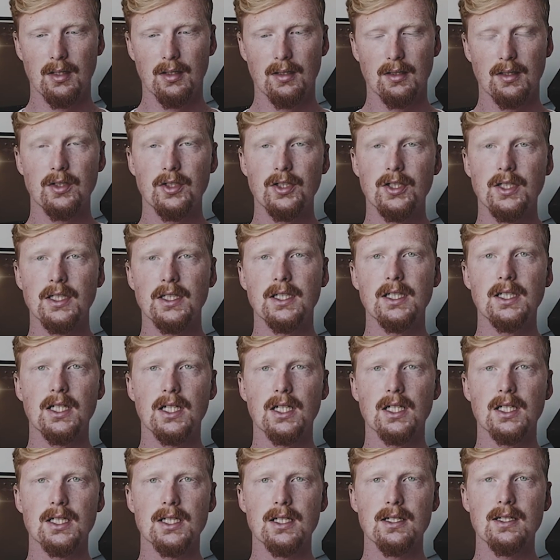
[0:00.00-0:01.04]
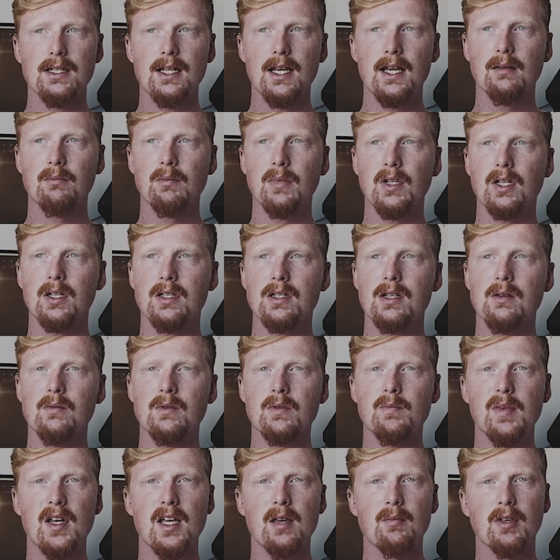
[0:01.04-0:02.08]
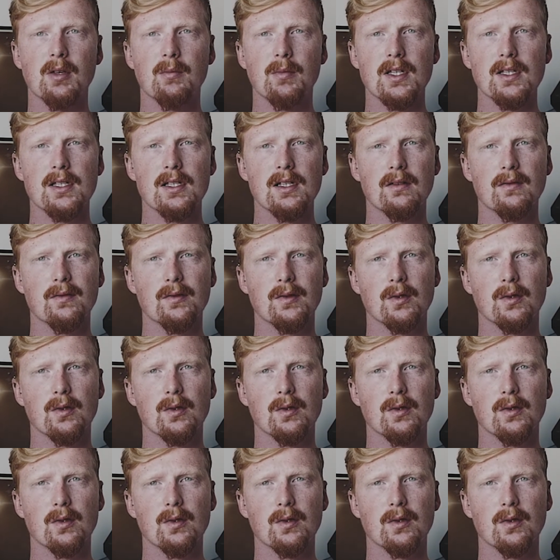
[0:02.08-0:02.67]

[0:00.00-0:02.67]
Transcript: that she didn't understand, because I was blaming myself